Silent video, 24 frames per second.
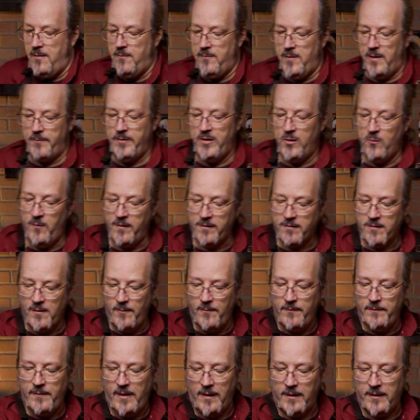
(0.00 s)
maybe you want
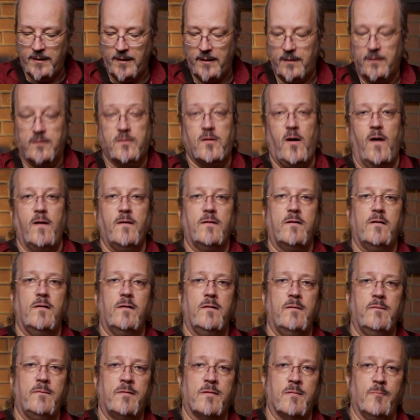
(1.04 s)
something a little
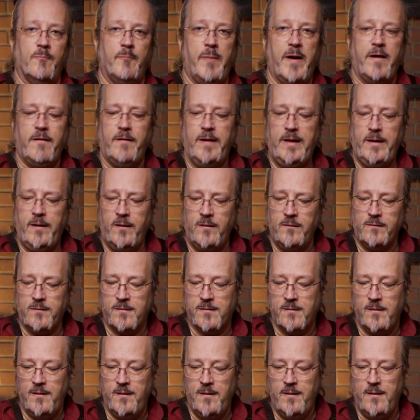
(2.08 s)
darker, some berry
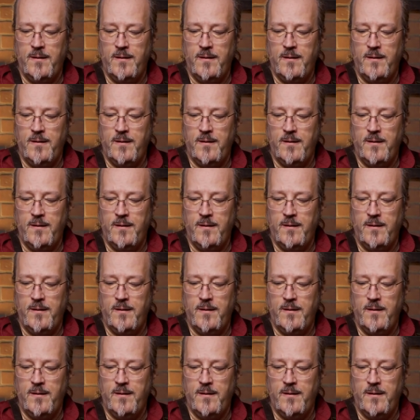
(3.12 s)
notes.